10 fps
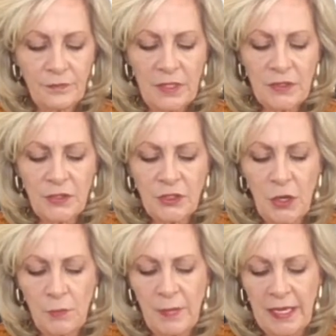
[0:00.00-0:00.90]
So
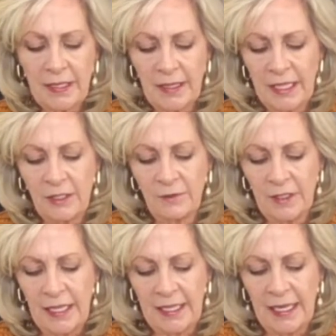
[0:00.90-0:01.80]
don't make it like you feel
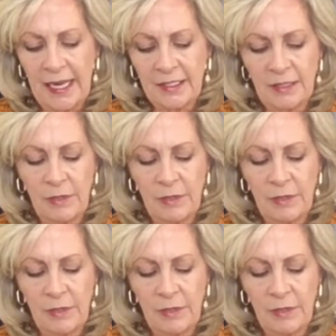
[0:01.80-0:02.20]
like it has to be